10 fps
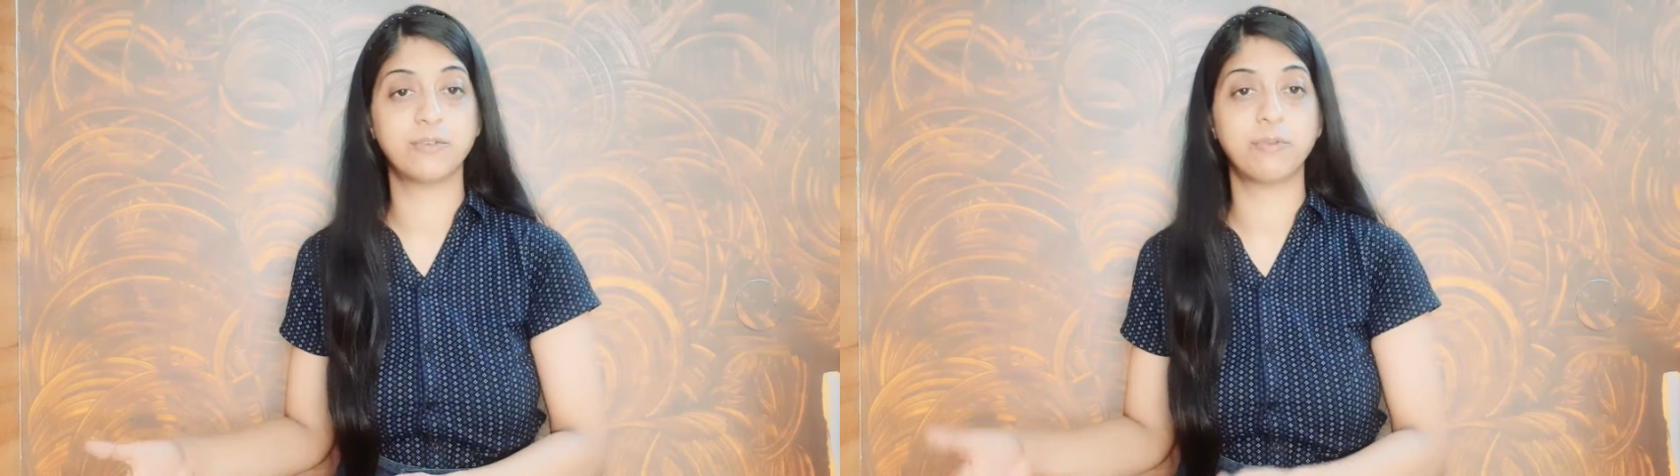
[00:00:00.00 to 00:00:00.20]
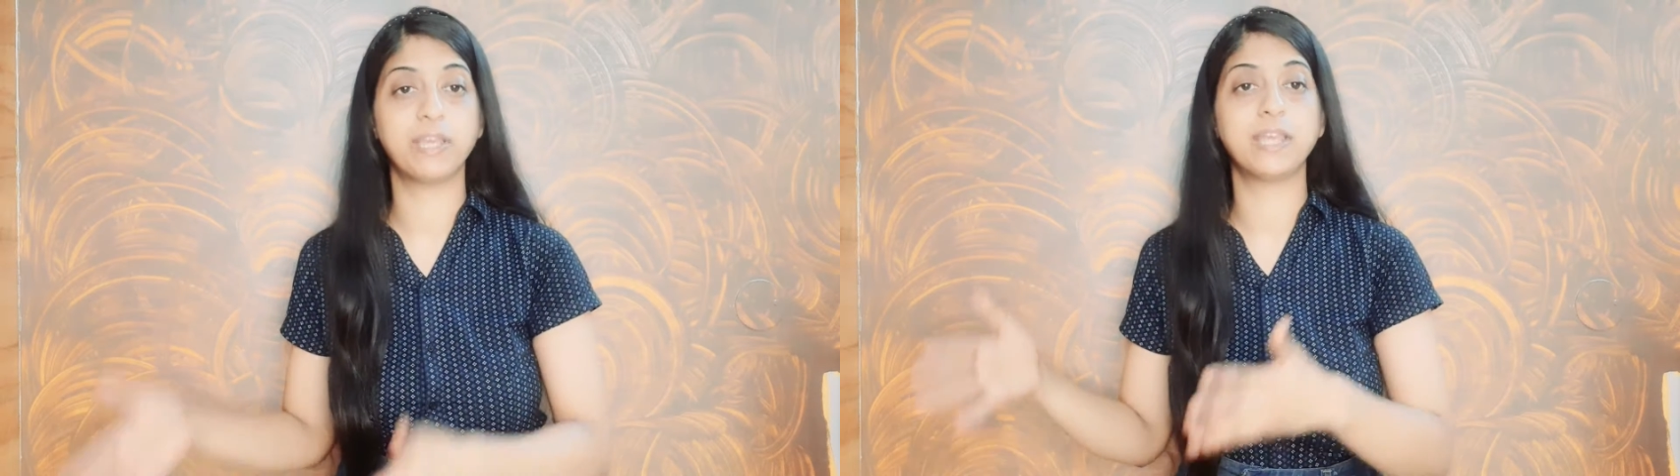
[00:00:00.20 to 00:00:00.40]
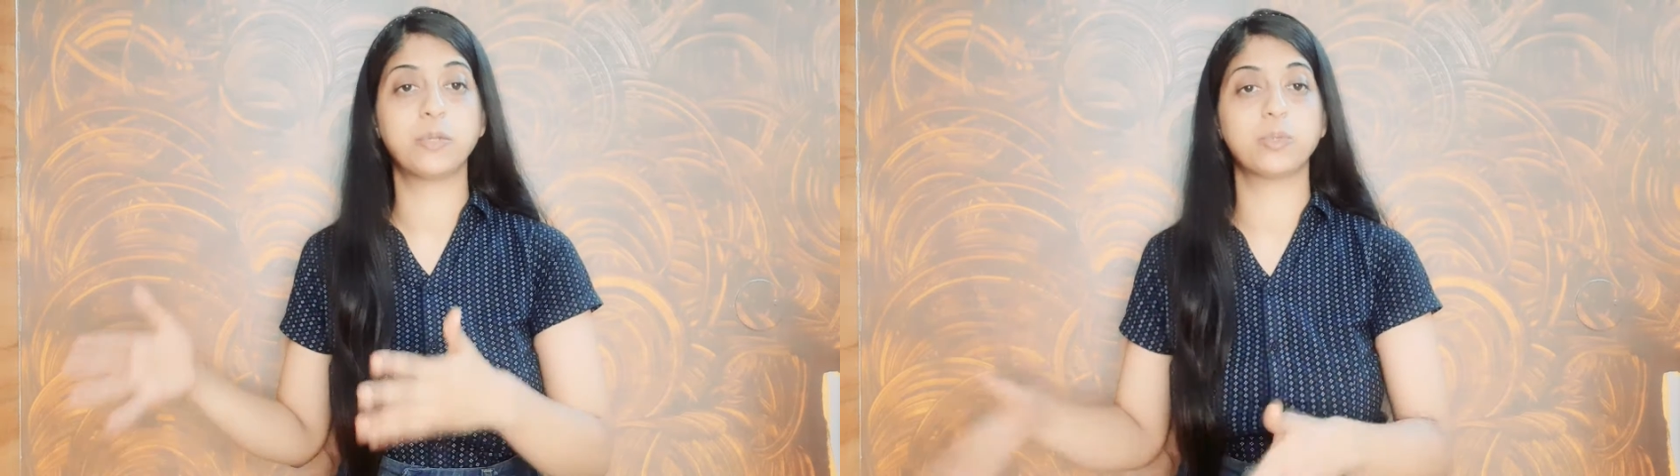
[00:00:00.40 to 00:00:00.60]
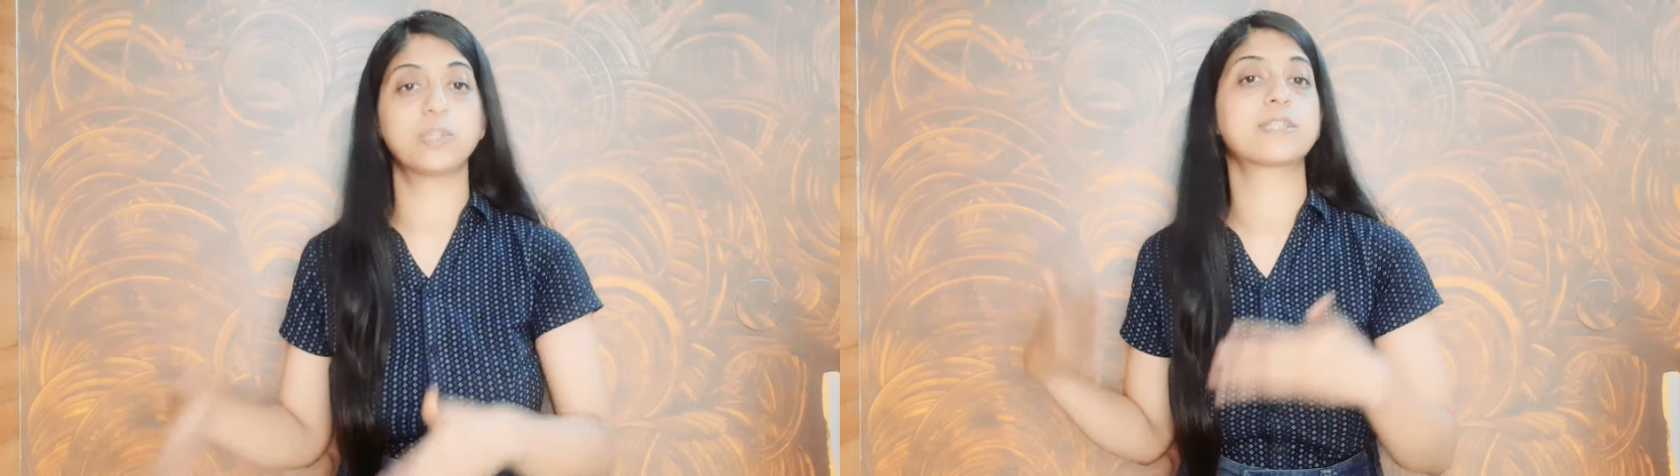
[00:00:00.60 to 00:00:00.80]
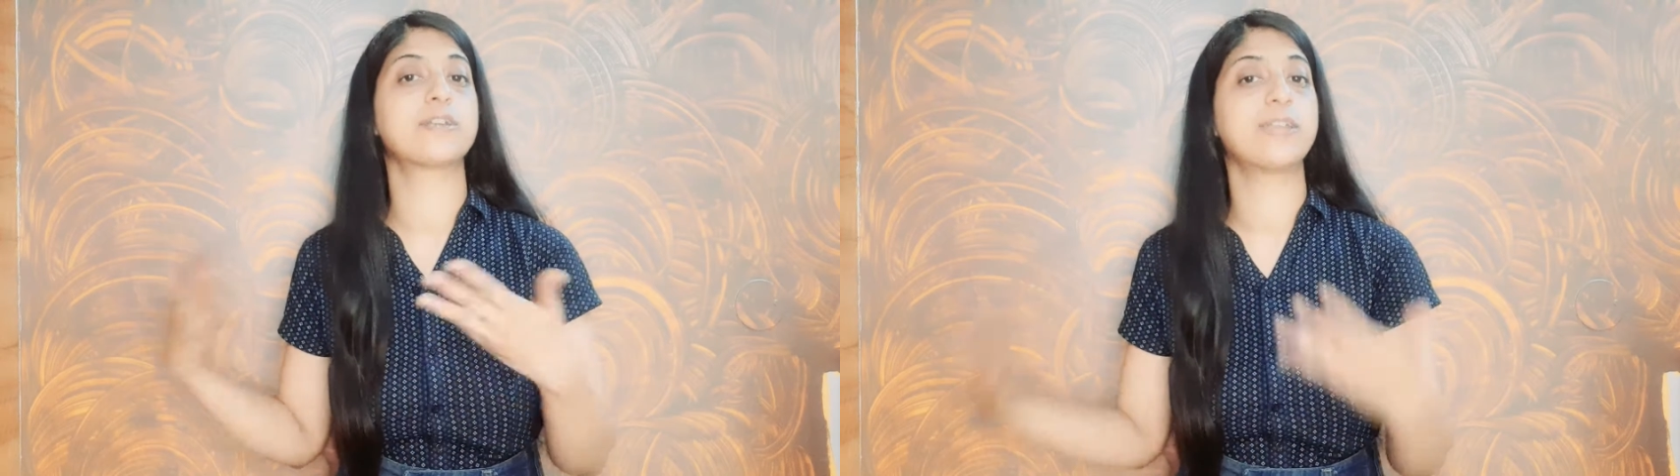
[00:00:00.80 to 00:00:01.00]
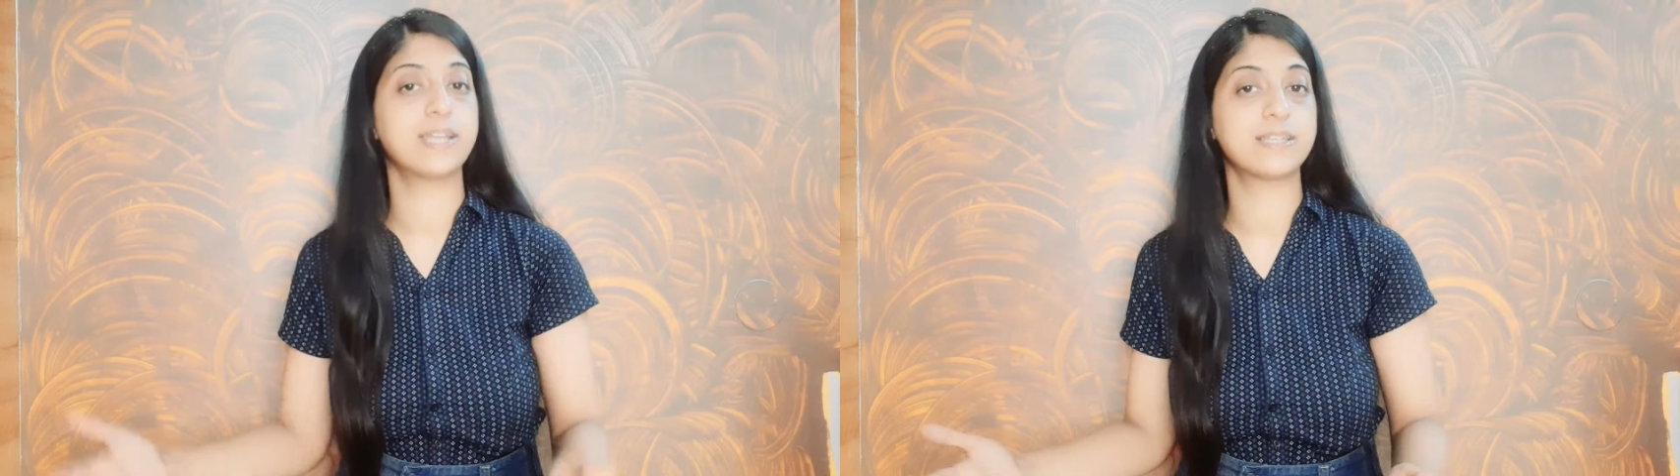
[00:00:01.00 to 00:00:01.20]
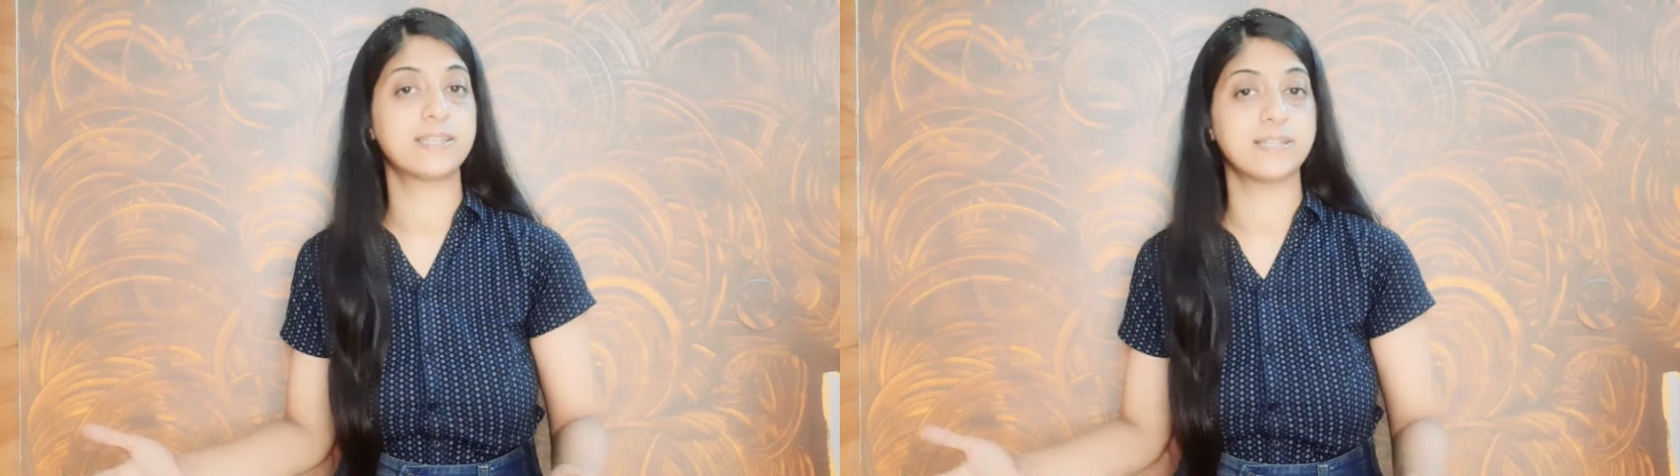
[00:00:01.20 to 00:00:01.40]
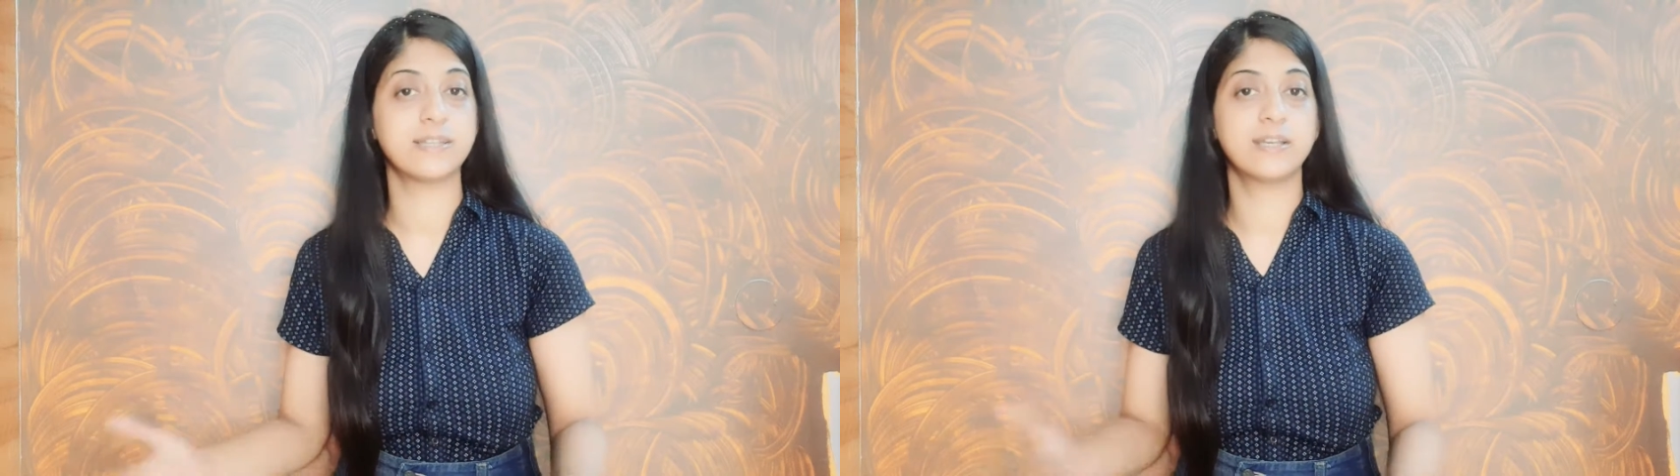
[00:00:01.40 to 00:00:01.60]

the way it was created